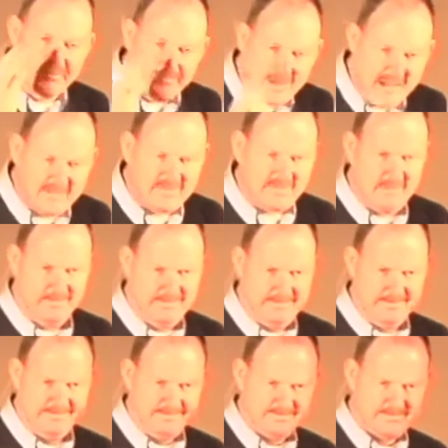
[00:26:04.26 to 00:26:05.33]
maxim.
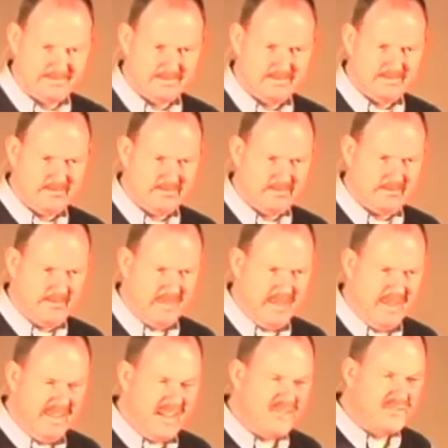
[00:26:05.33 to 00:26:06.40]

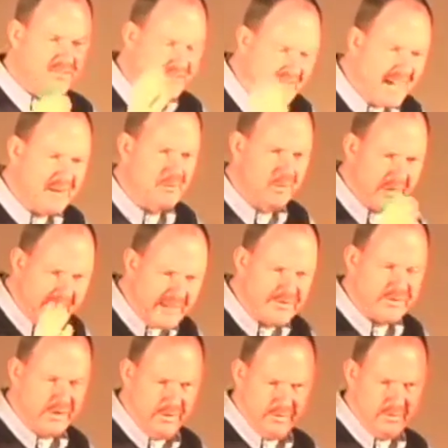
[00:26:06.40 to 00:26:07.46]
That's generally
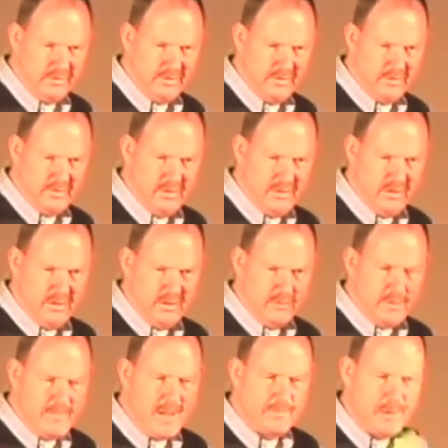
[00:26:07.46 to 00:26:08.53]
true.
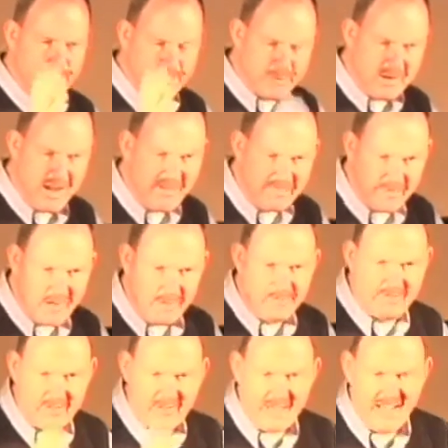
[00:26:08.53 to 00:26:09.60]
Remember
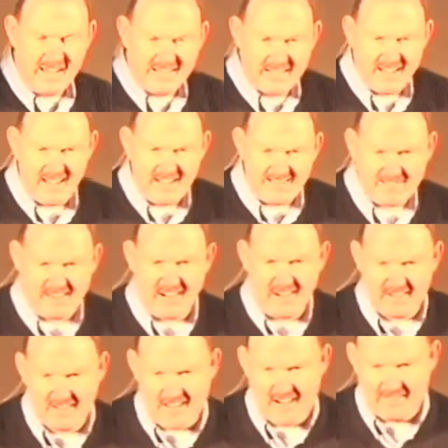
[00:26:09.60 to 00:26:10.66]
proverbs are not cast
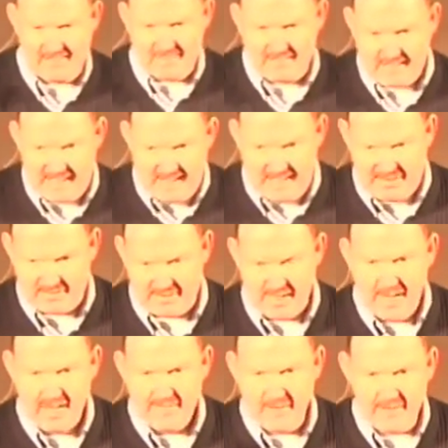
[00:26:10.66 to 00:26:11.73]
iron guarantees.
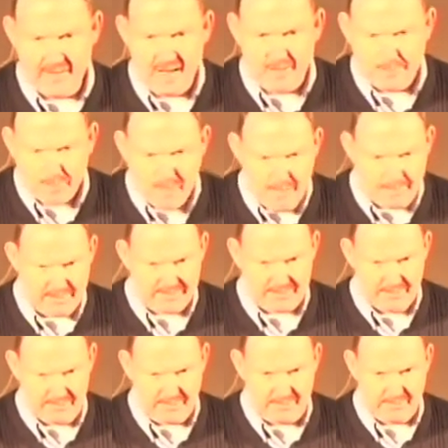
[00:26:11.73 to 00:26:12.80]
They're not
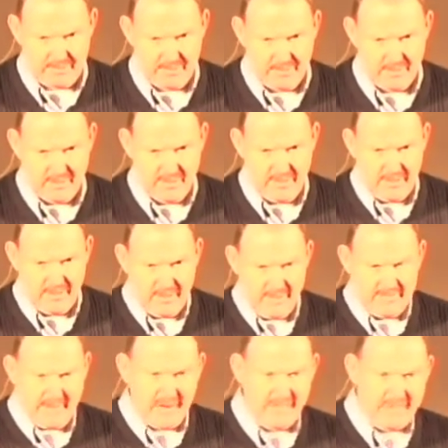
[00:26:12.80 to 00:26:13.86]
promises.
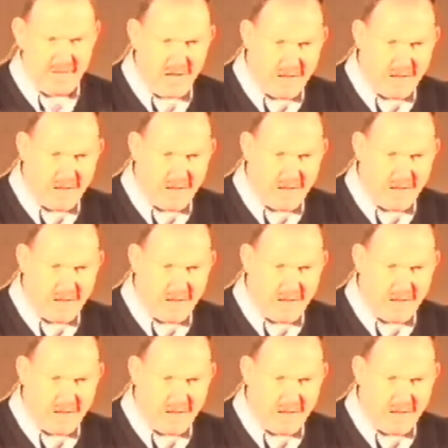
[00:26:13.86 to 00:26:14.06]
They are the